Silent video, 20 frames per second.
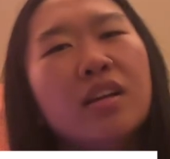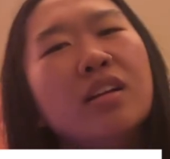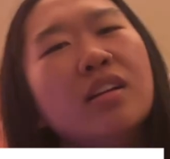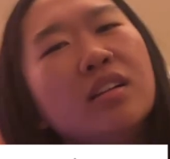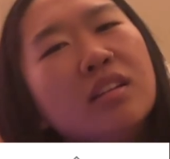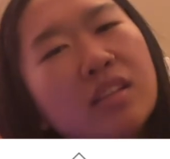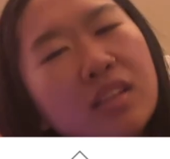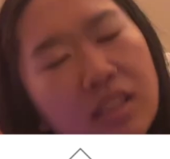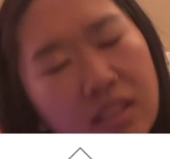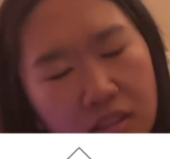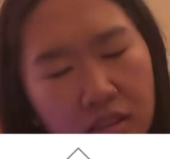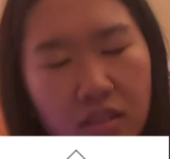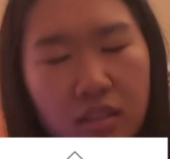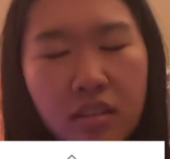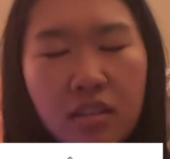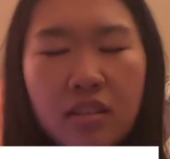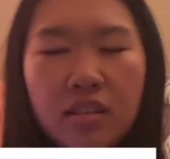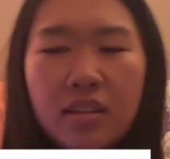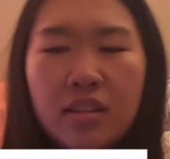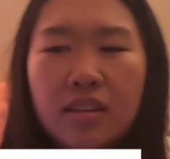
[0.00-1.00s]

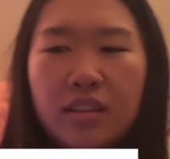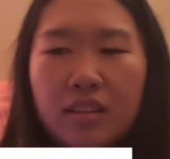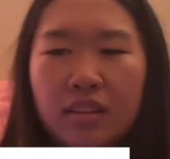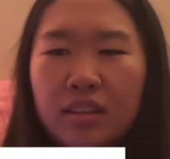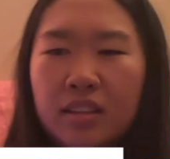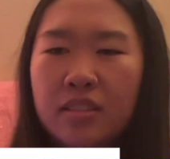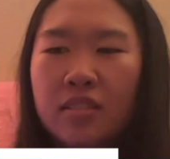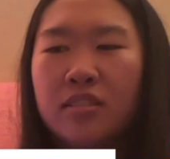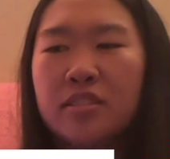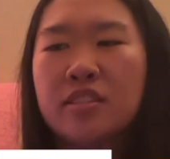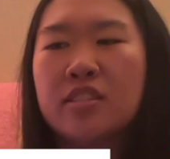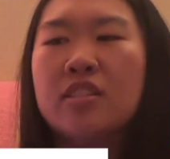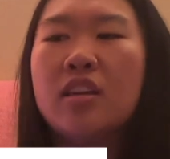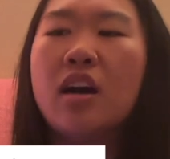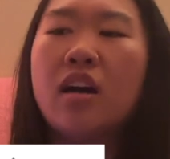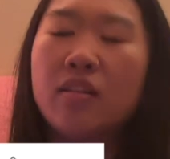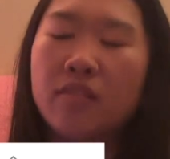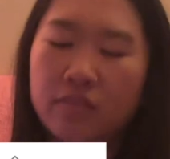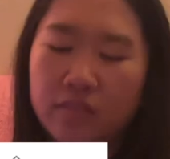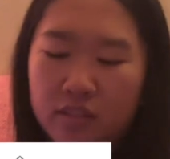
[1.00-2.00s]
little
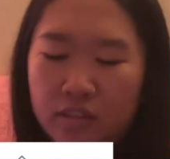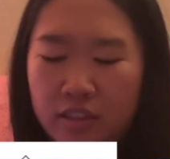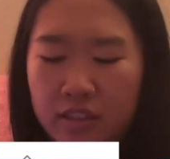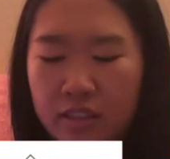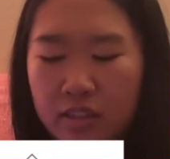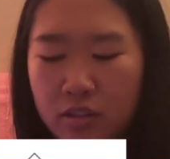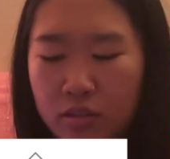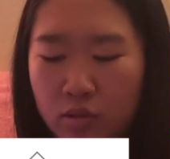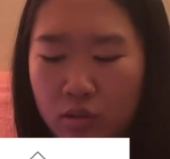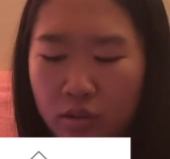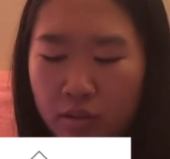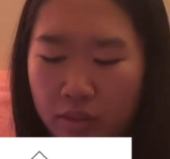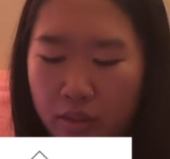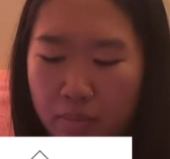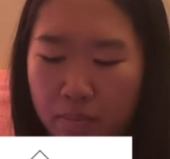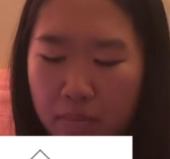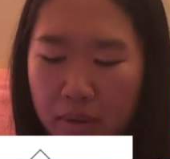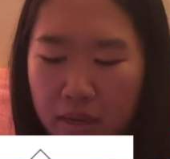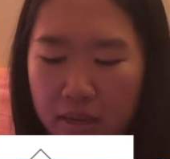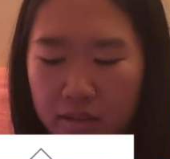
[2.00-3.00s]
softer indole in the
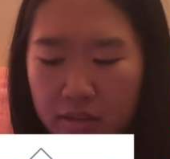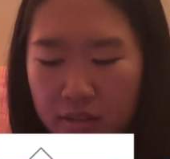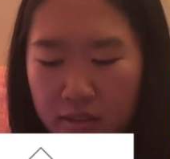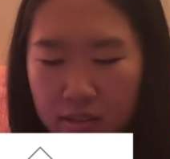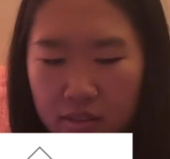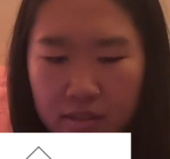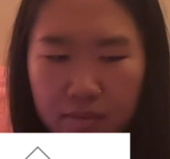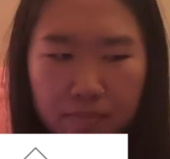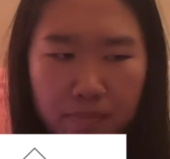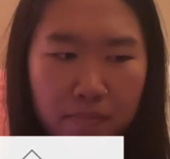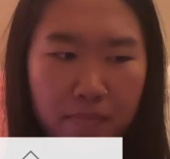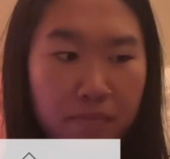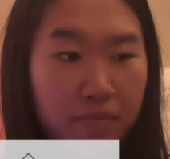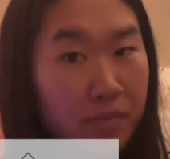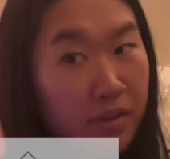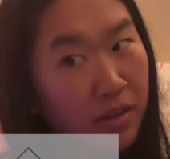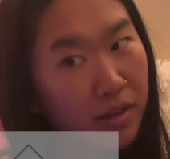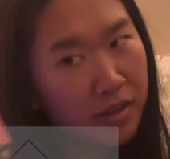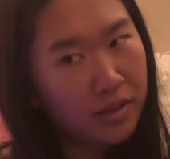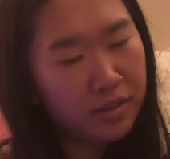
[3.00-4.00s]
base.
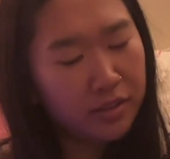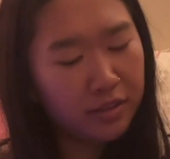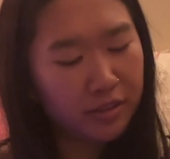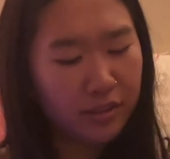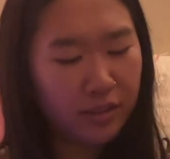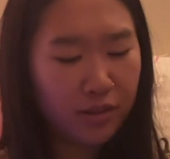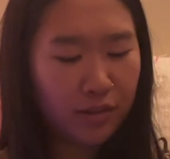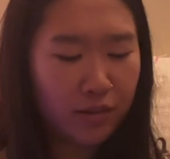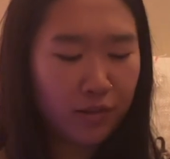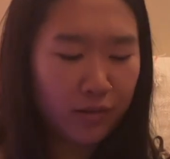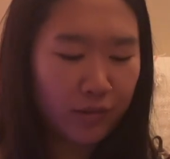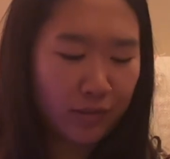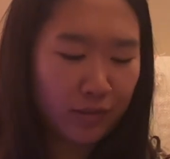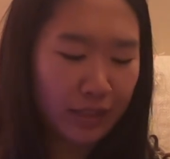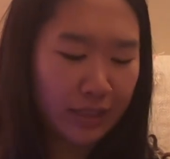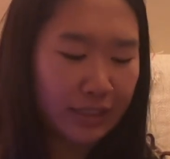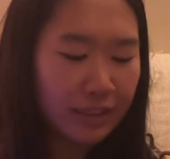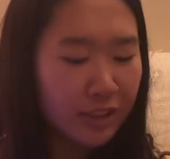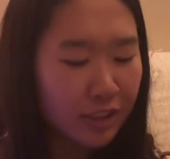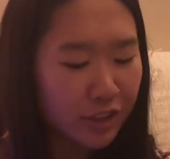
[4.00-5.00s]
So
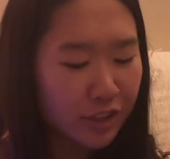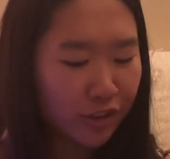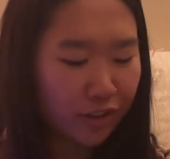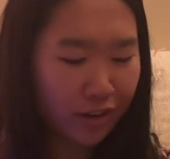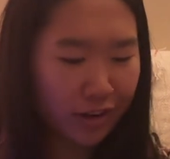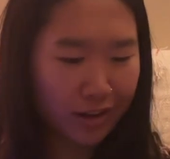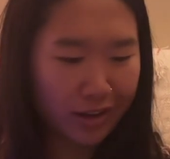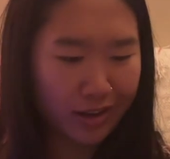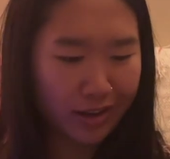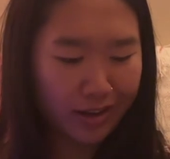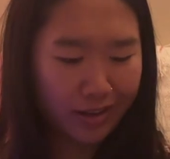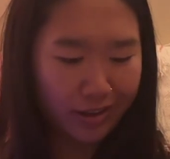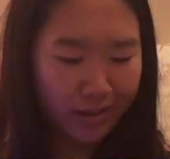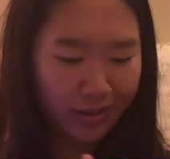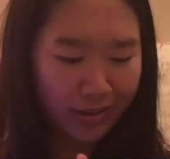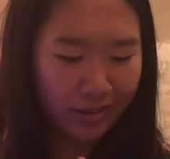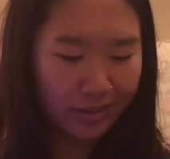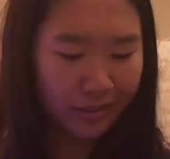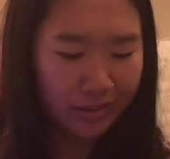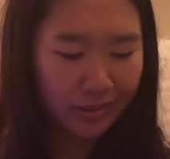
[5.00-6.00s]
let's
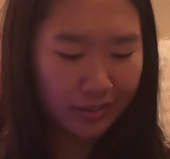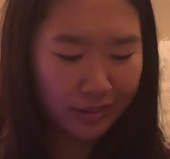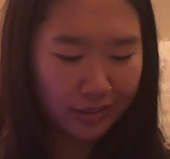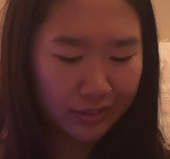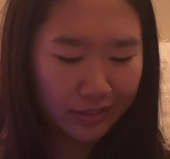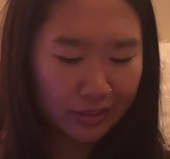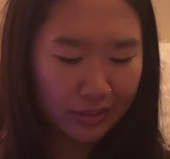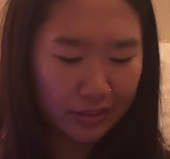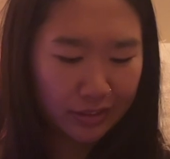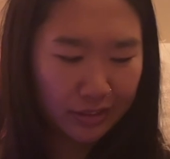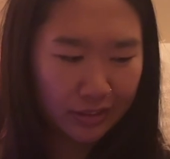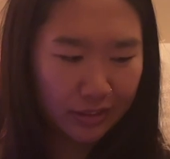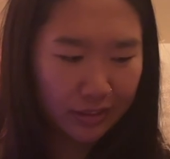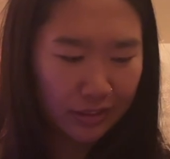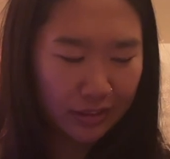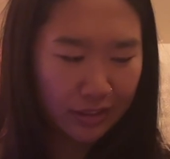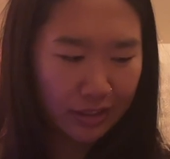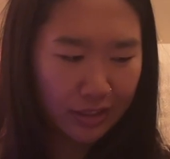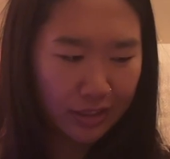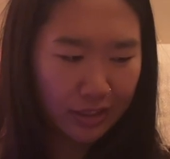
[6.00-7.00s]
try.
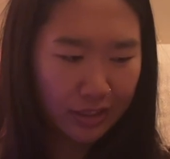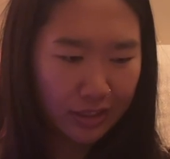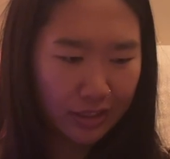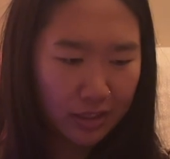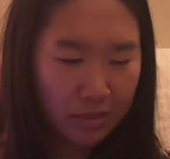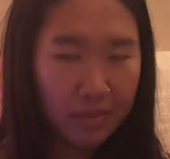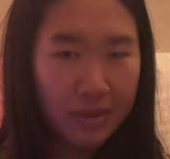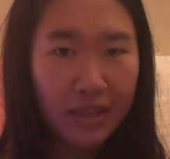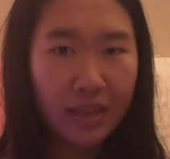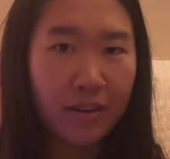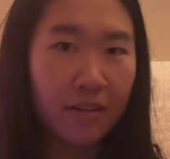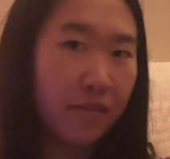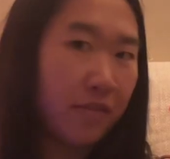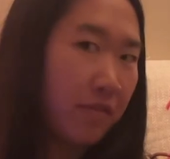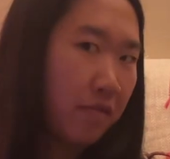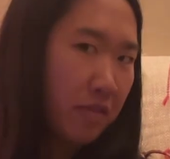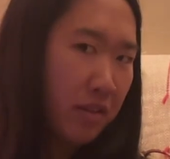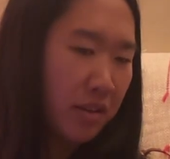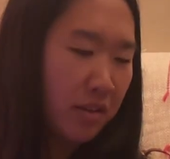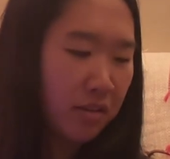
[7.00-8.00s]
Let me get a
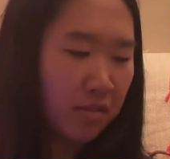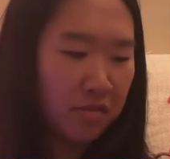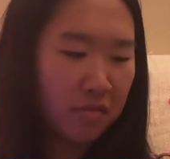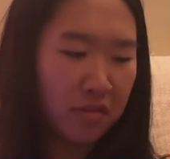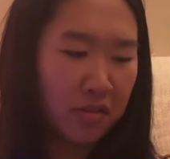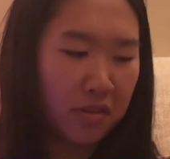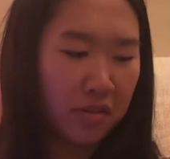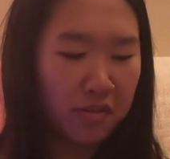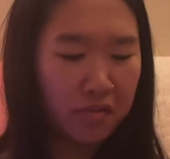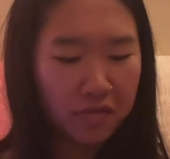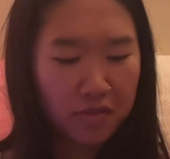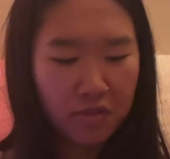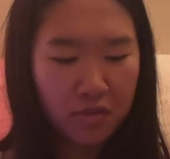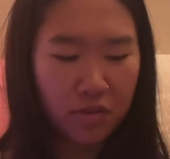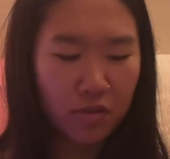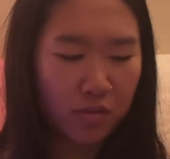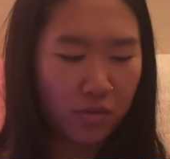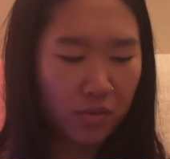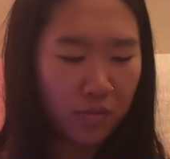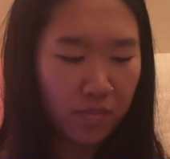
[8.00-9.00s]
feel for a
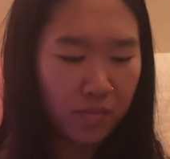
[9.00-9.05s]
few